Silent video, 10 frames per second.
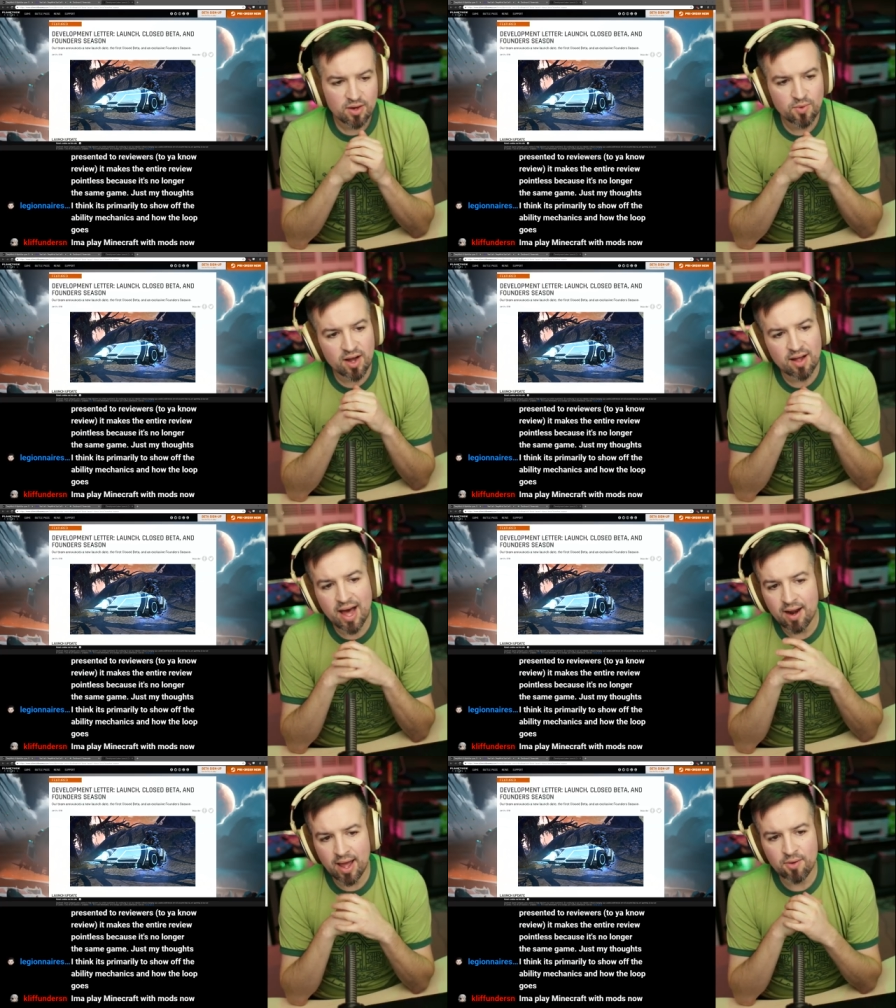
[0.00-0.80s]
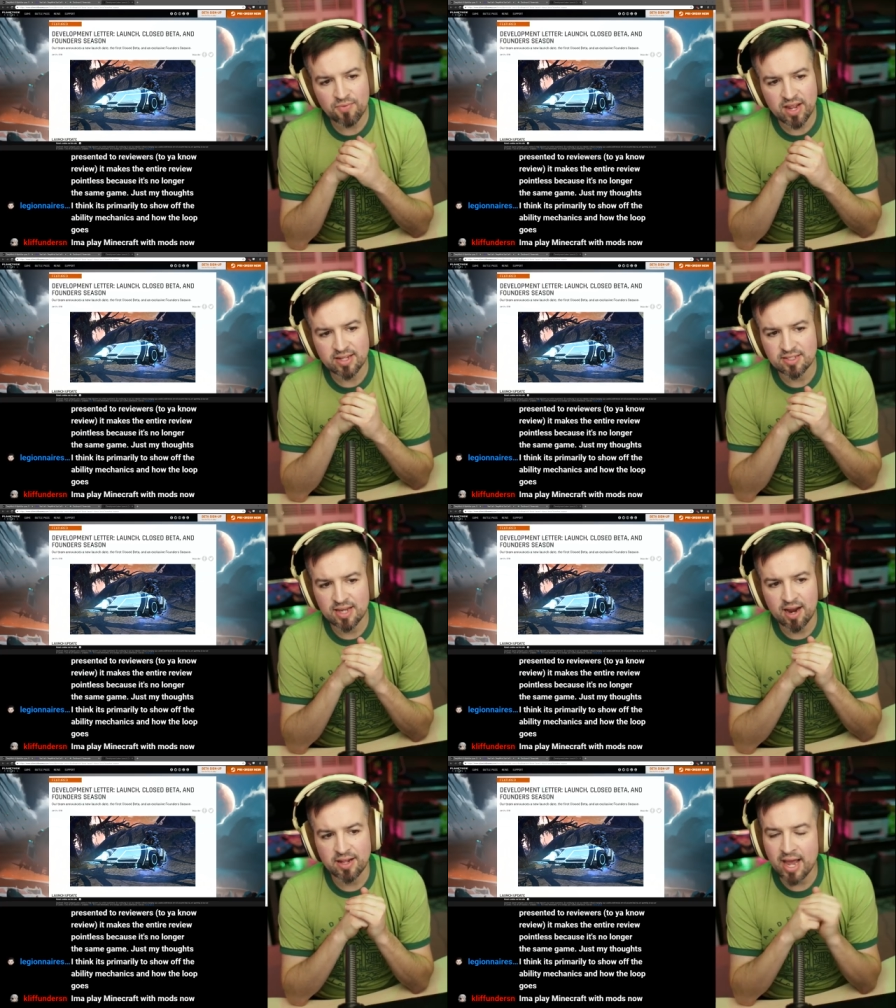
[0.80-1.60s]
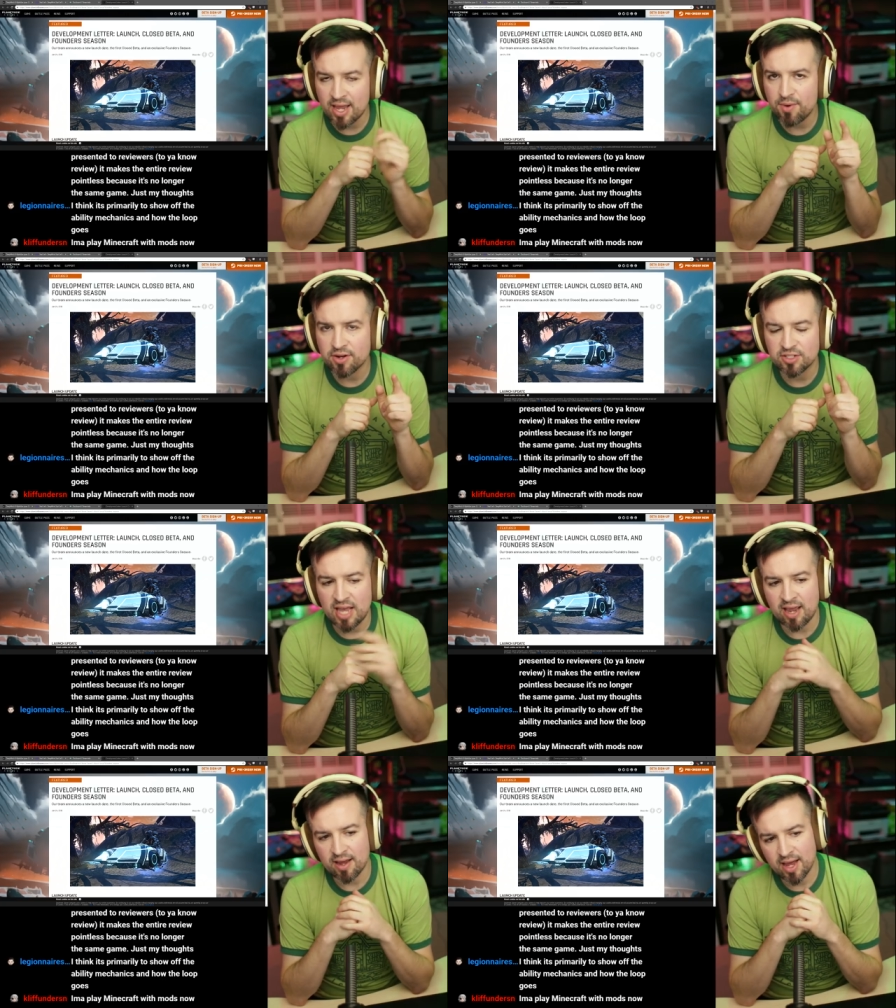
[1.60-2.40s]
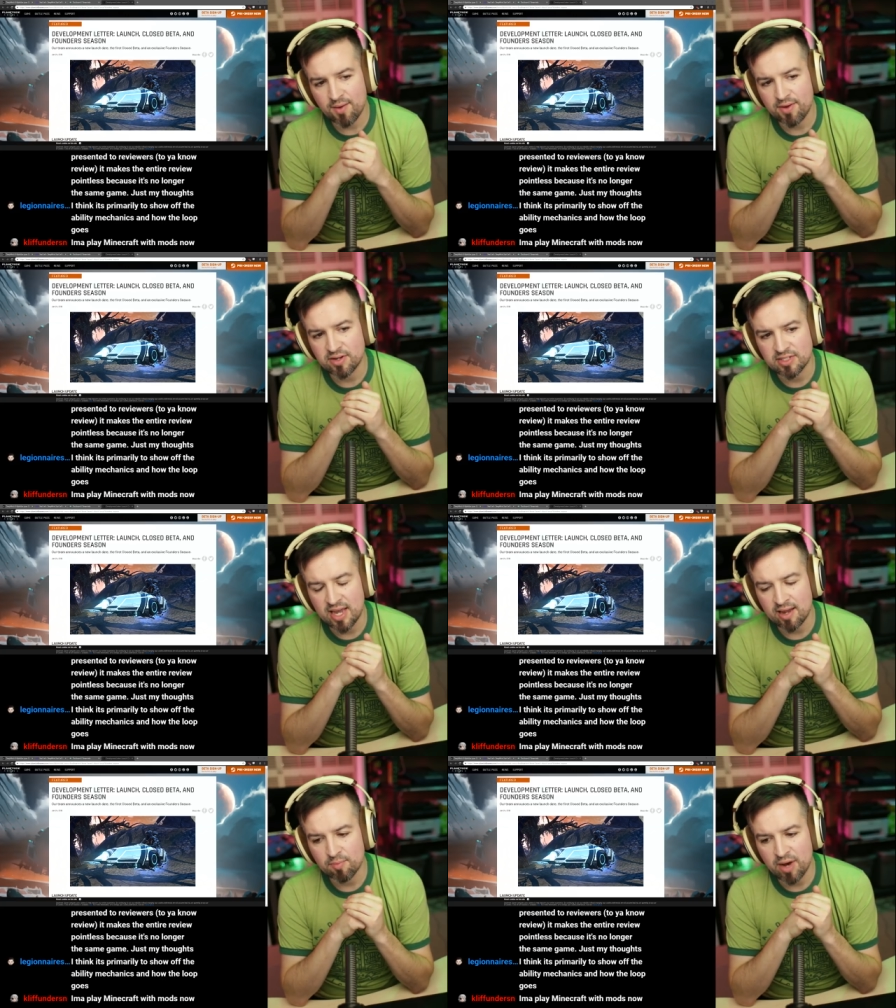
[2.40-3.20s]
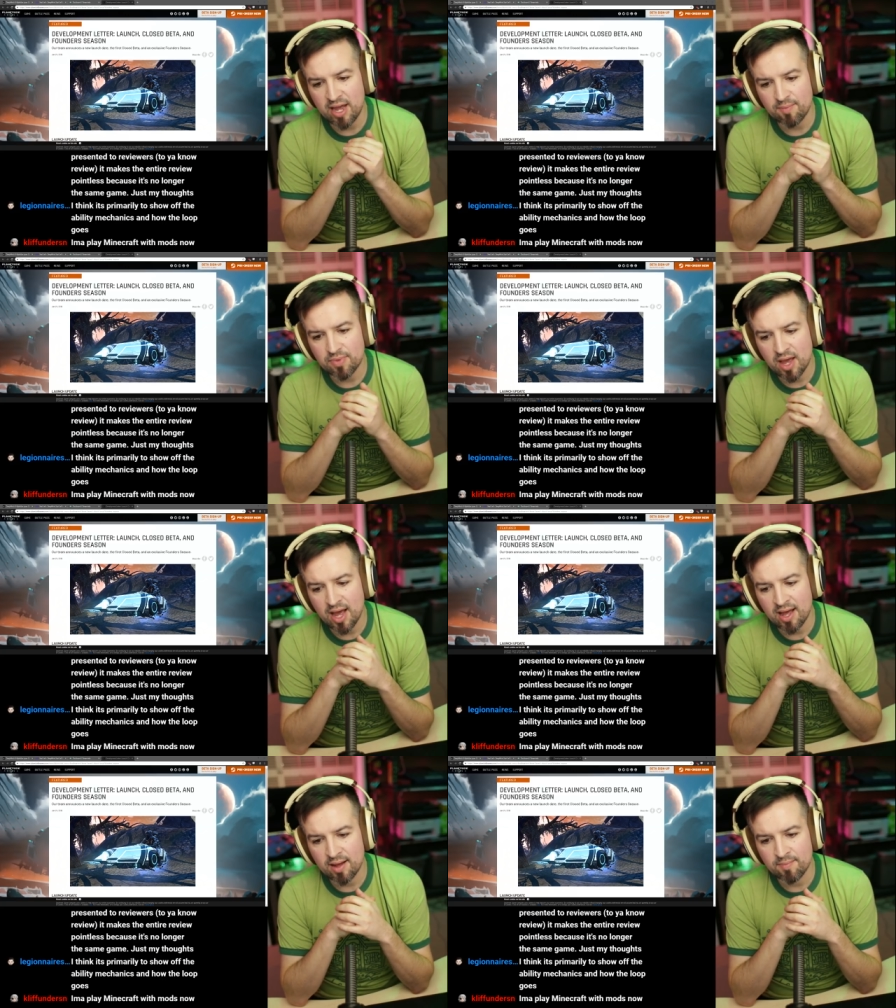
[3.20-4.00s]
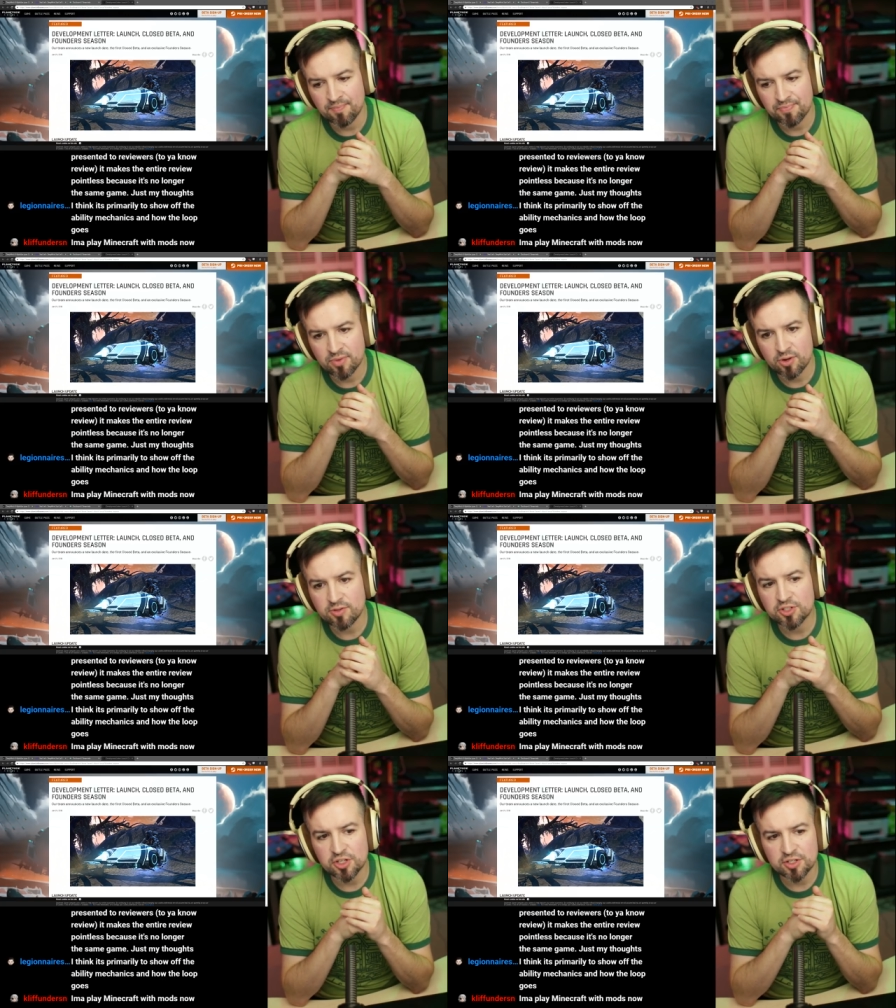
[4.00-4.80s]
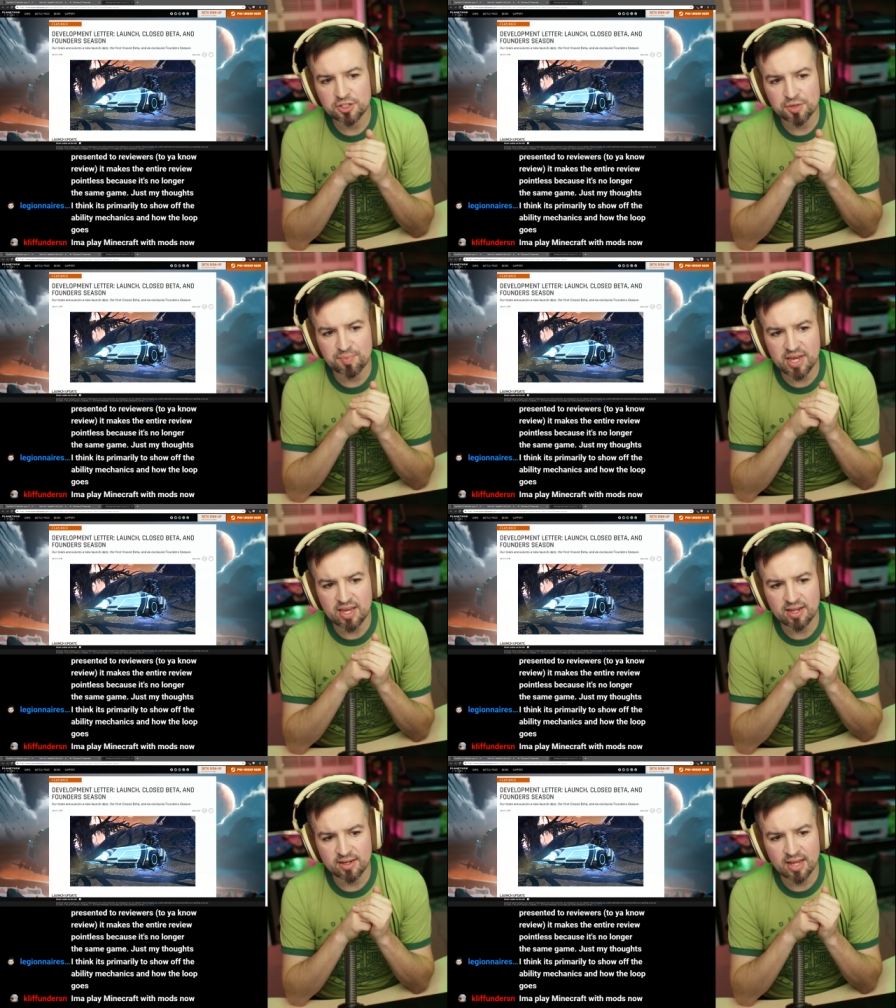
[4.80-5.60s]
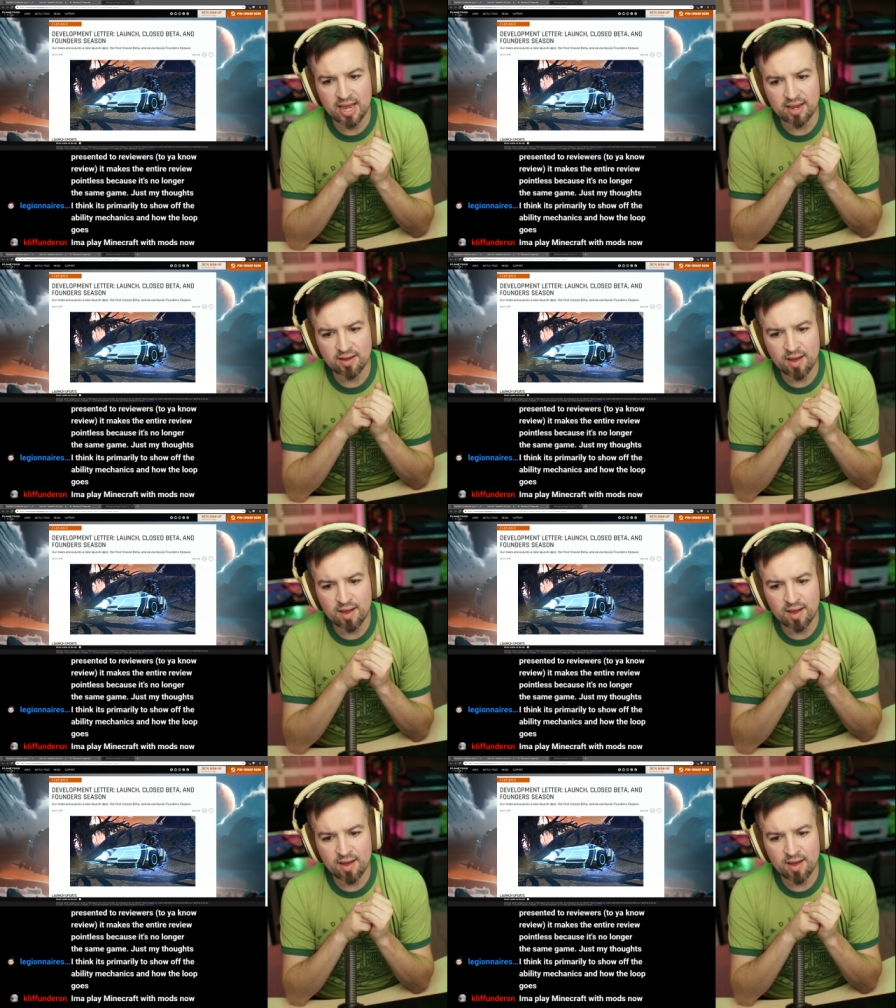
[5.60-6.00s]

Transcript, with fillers: Well, I don't think that's entirely... I get what you're saying. I get what you're saying, but those should be like...